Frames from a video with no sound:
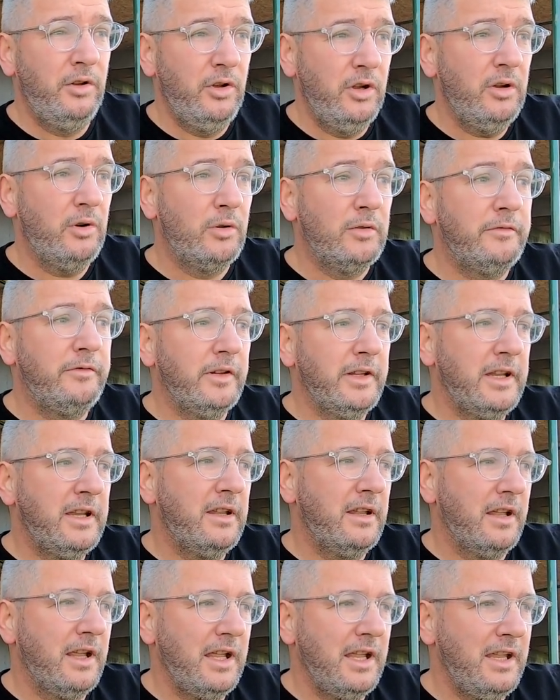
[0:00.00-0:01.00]
Now, hopefully,
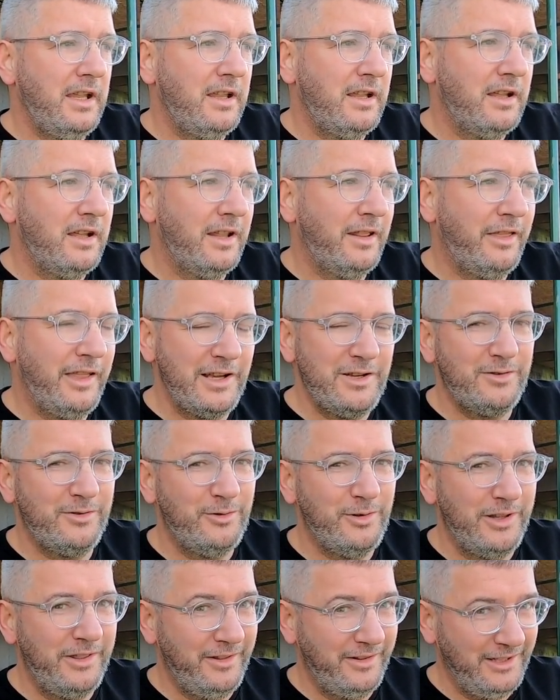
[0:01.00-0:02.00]

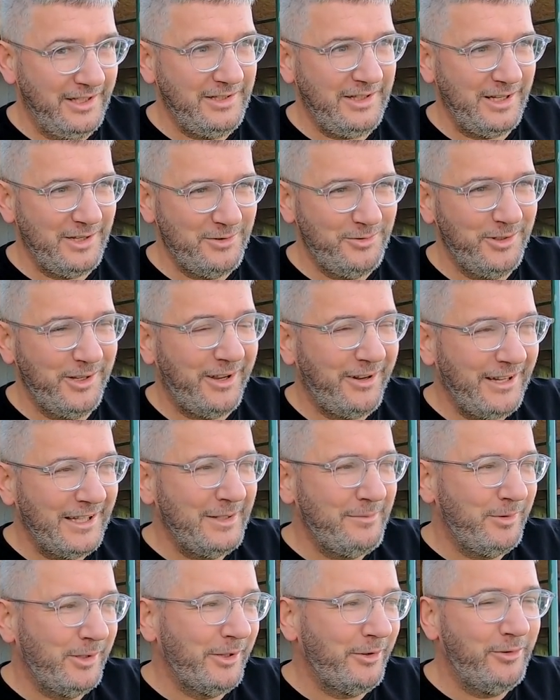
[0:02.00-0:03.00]
unless things go
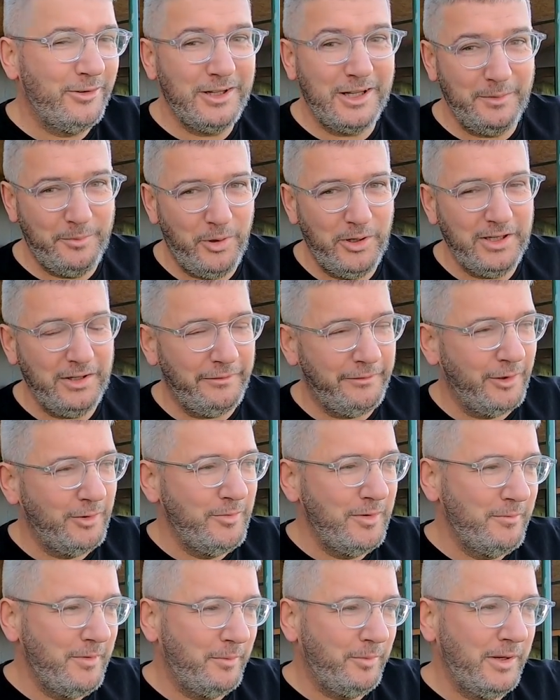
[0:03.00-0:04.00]
incredibly wrong. At the point of
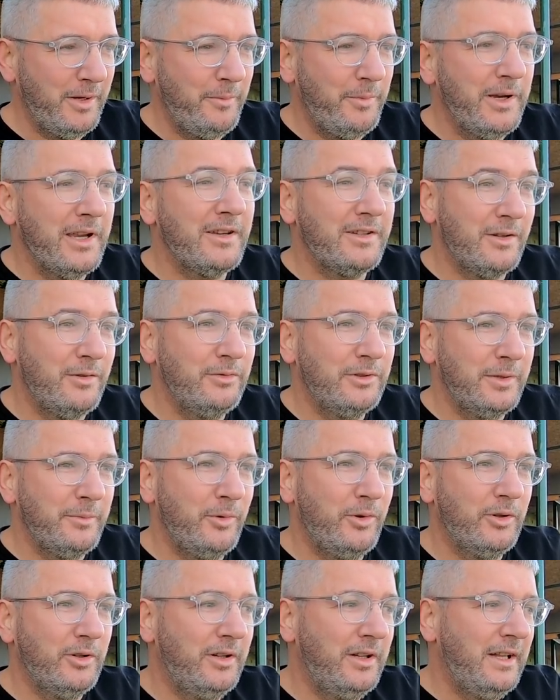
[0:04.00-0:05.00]
filming, we're playing Petershill
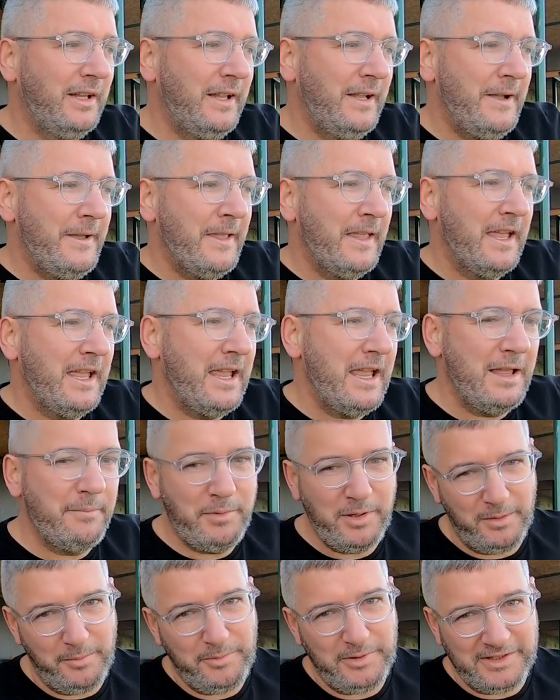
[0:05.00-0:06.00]
tomorrow.
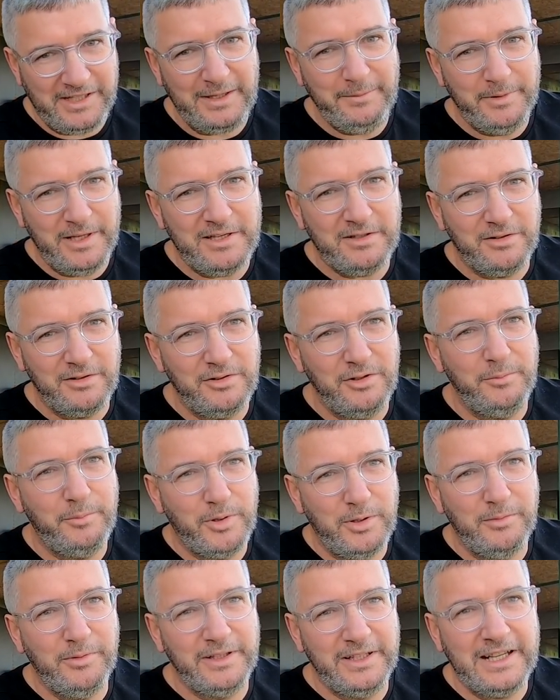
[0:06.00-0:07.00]
But by the time this goes out,
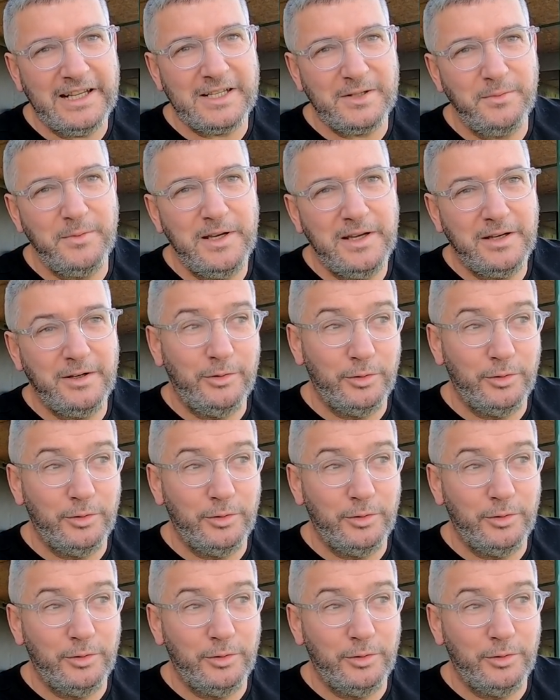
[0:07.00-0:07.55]
probably next week.